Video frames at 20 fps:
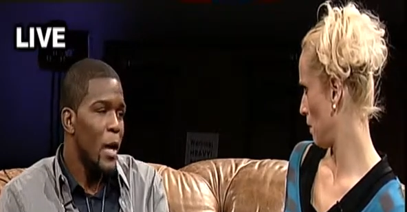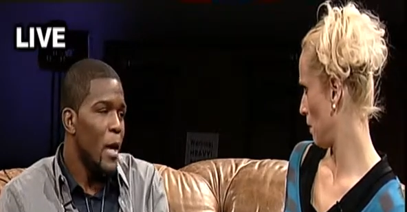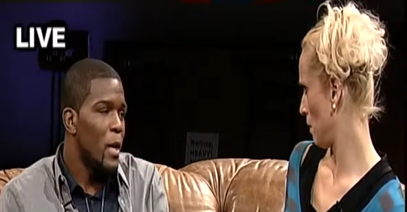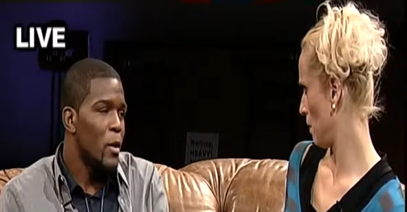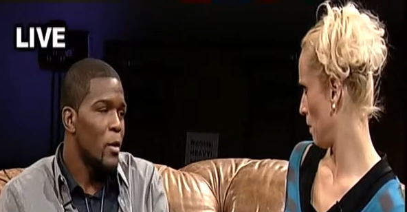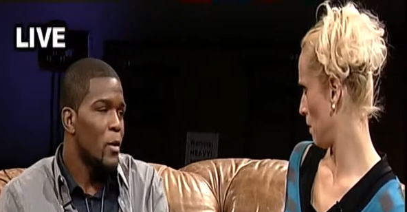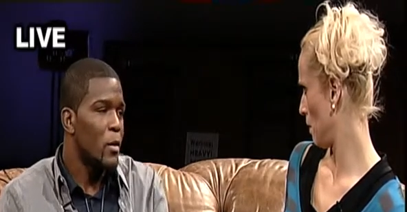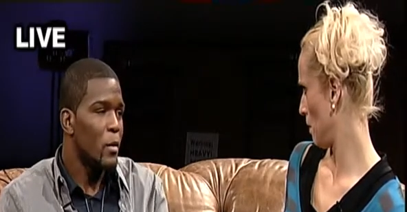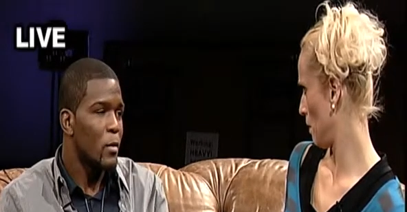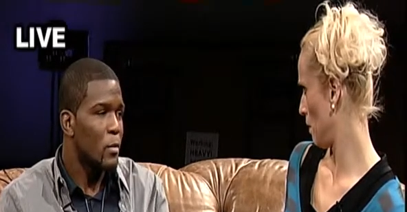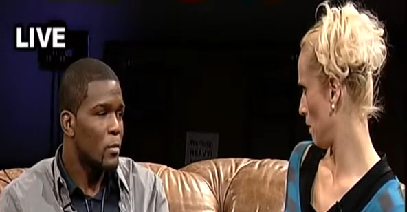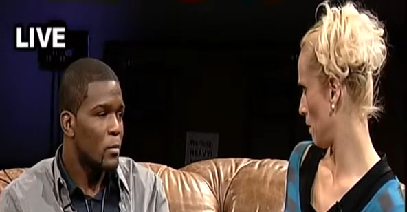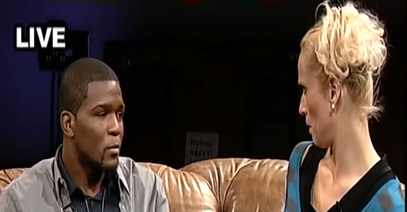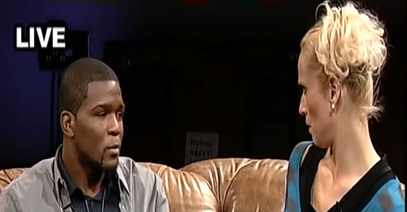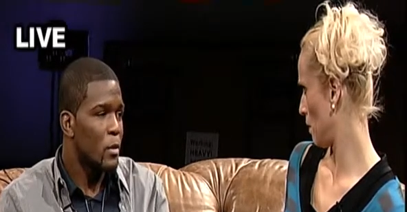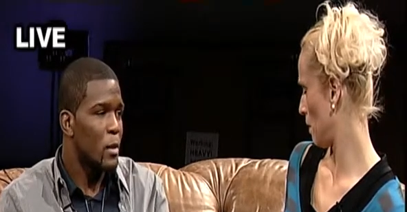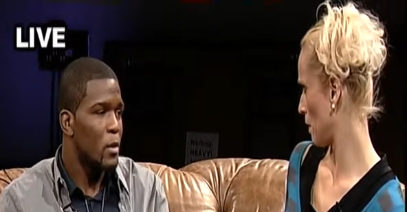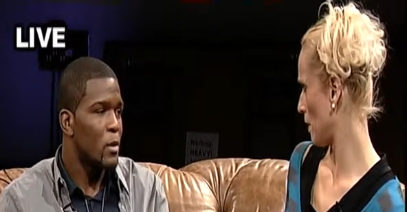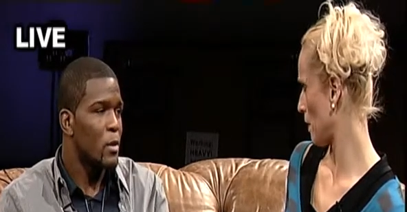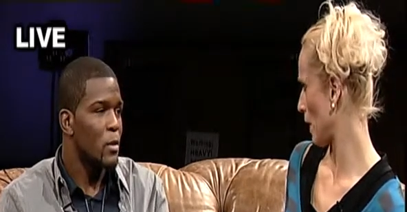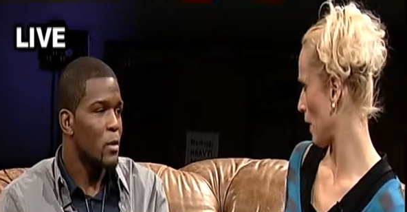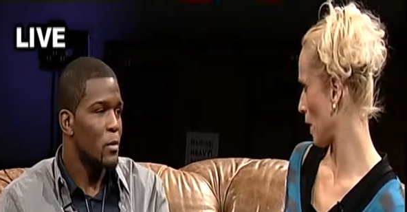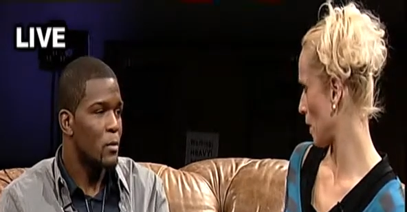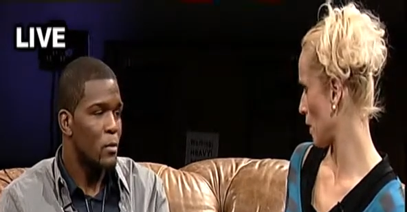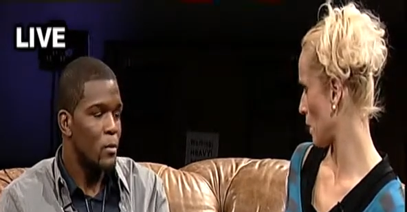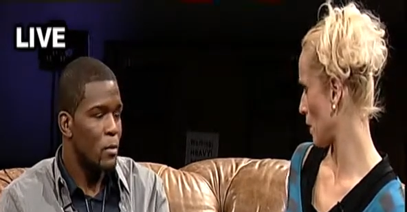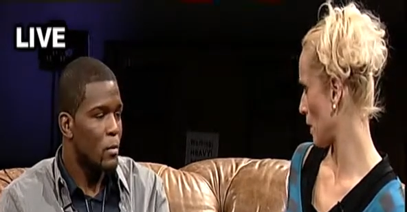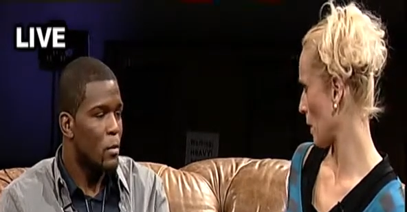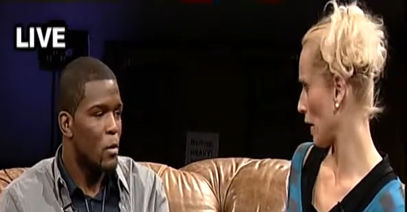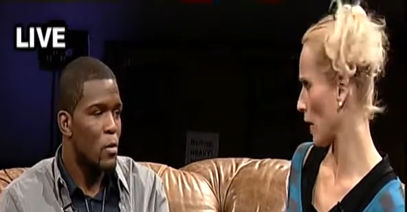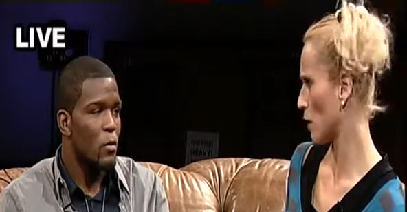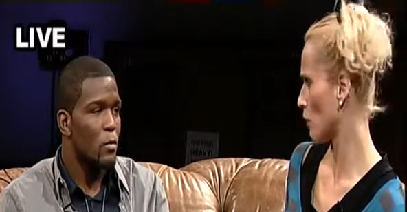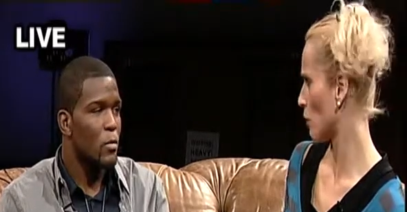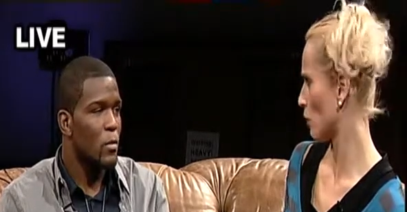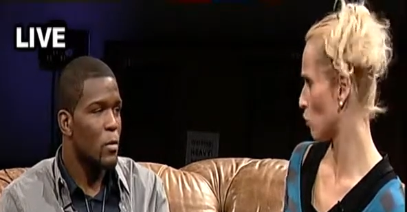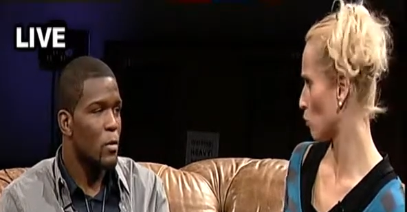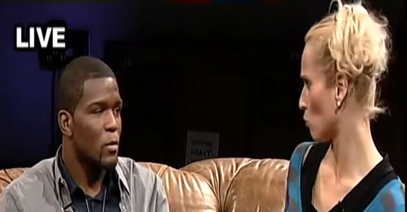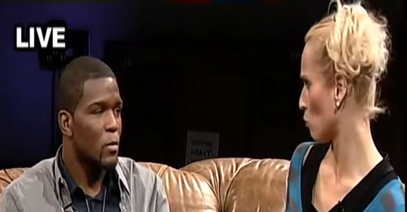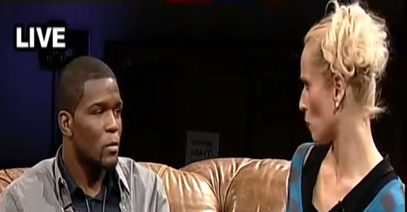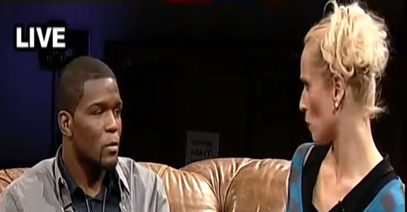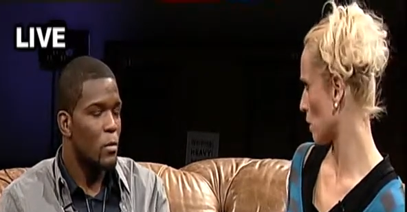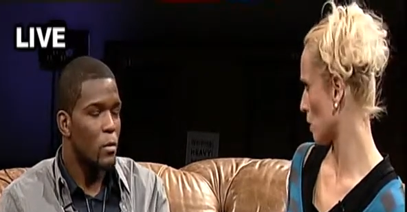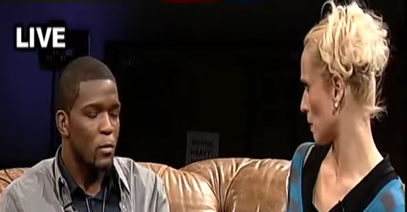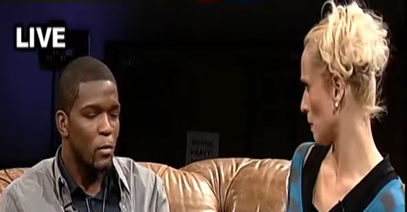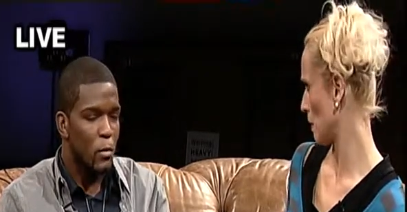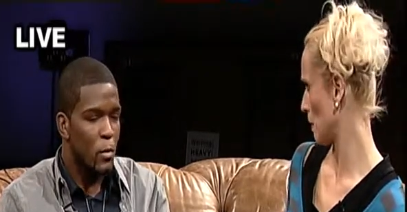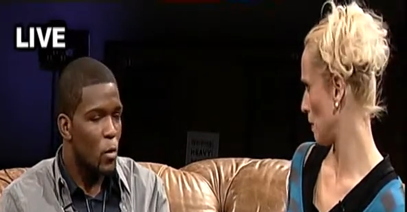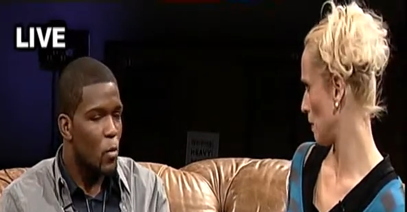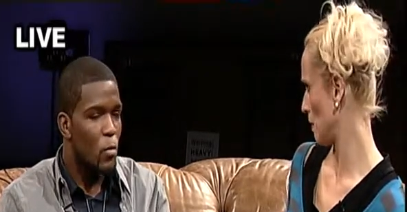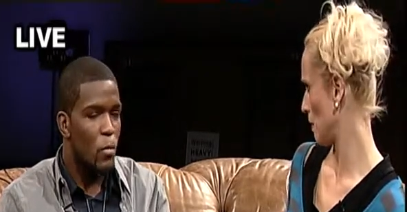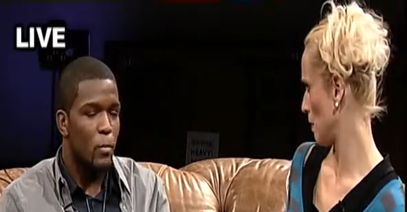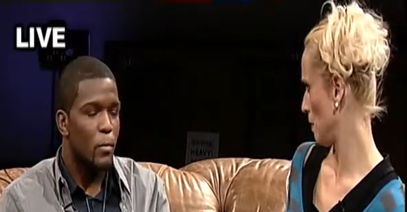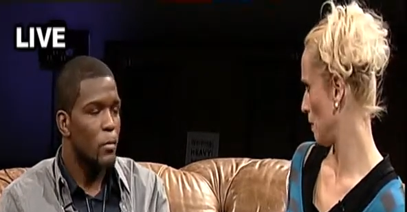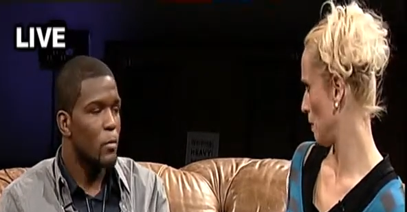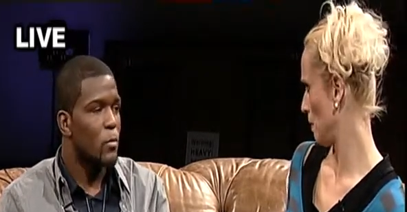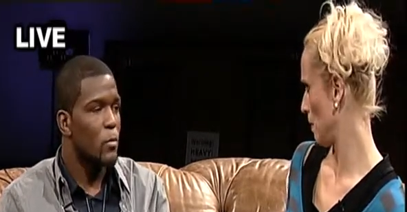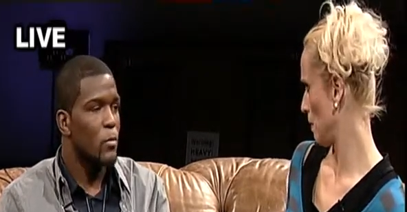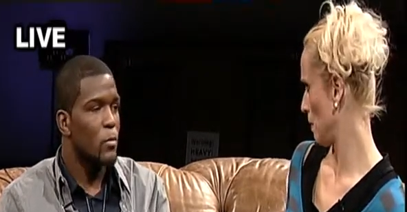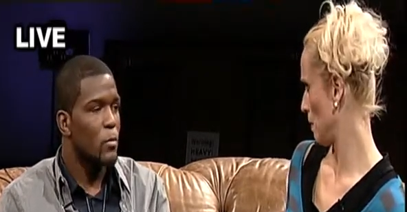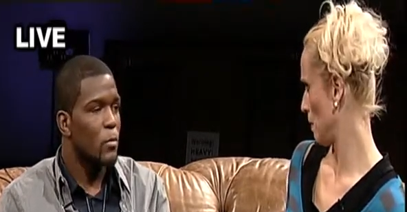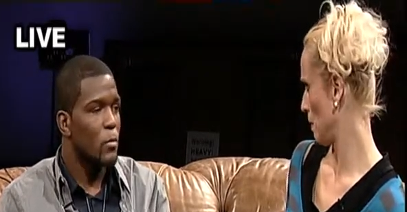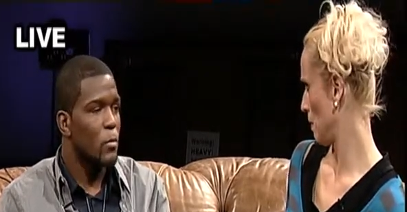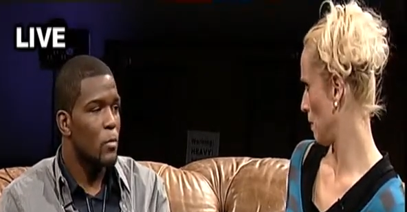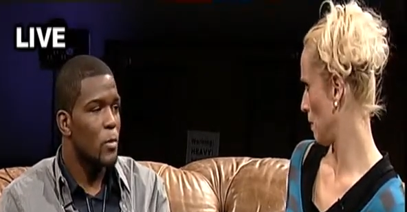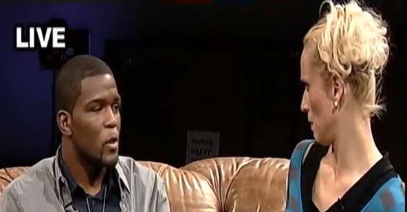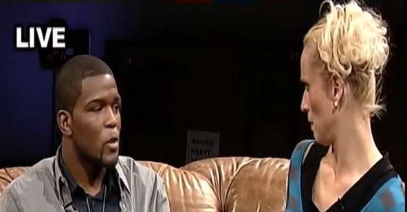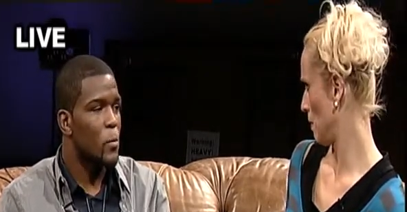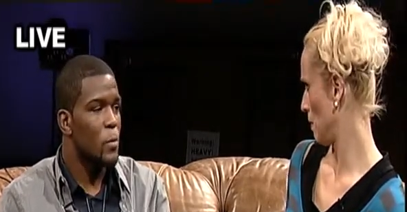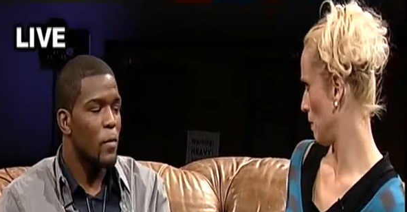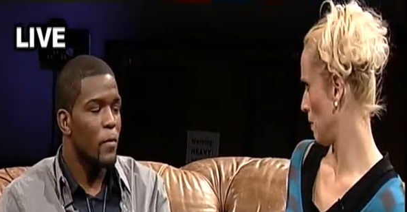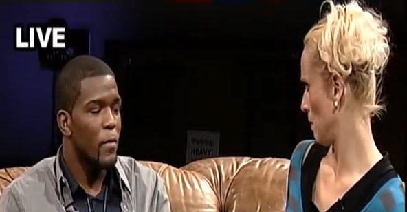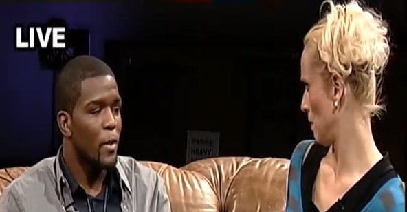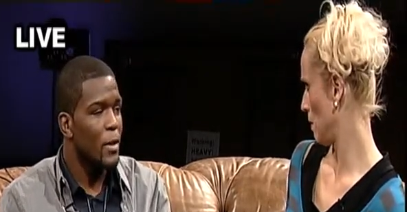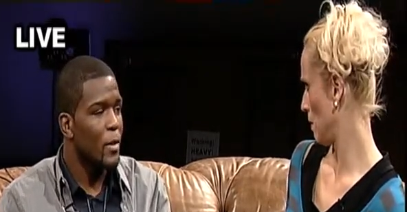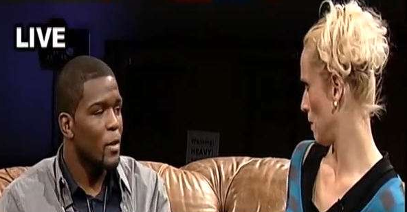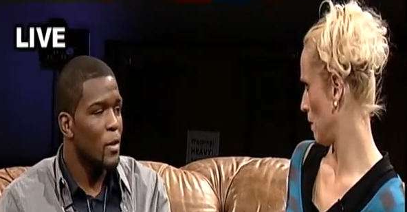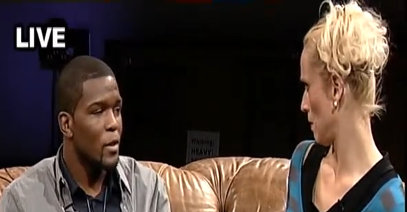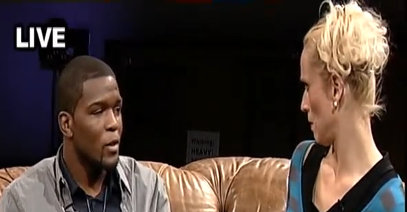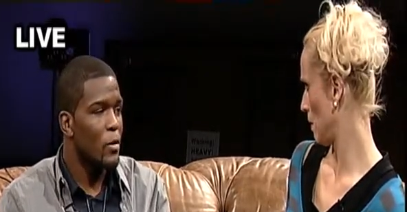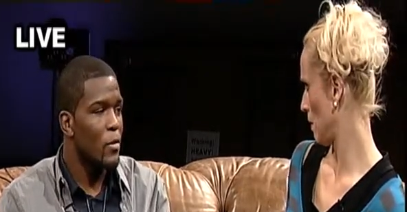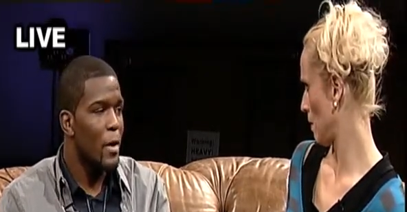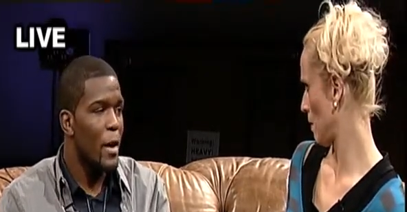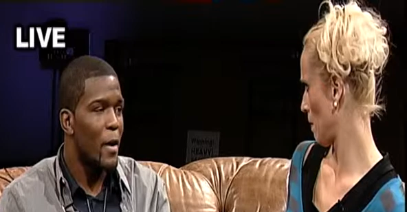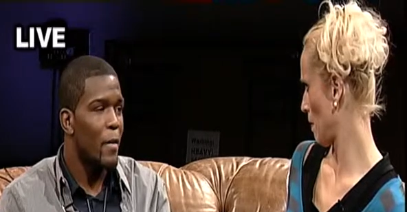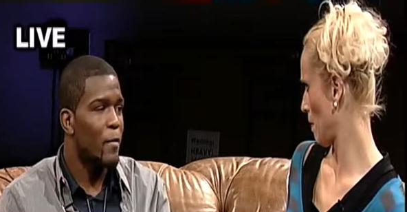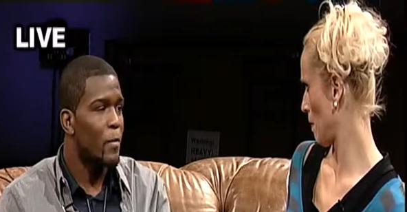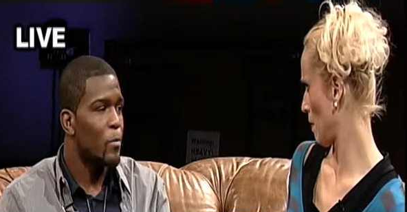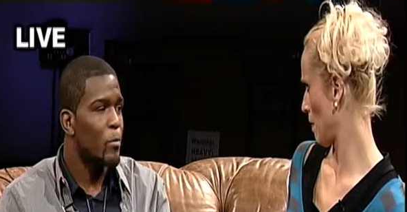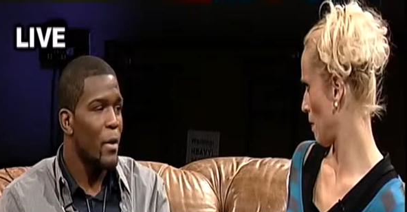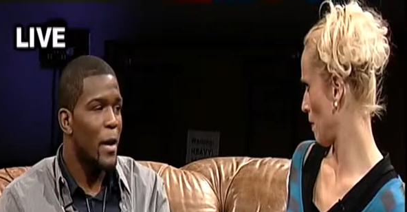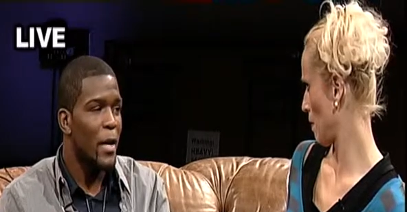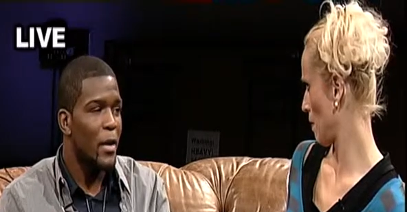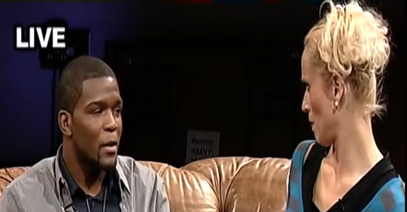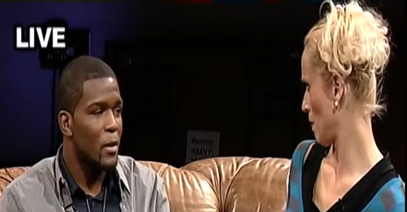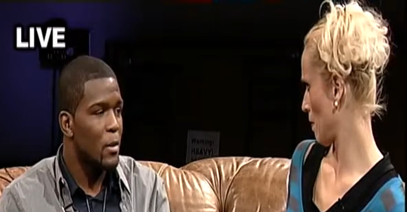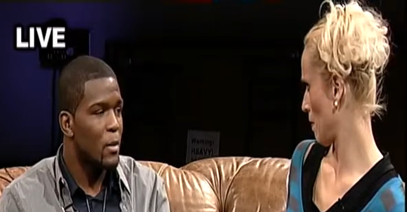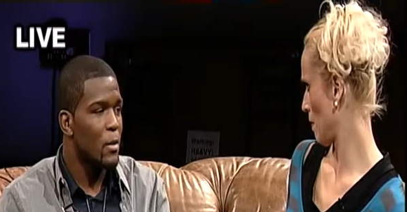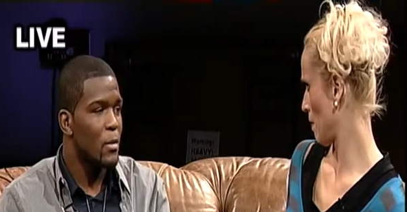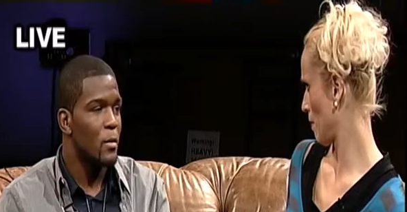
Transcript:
Speaker 1: anger. Just, not anger. No. Anger doesn't work. Nope. Just perfecting your craft, practice.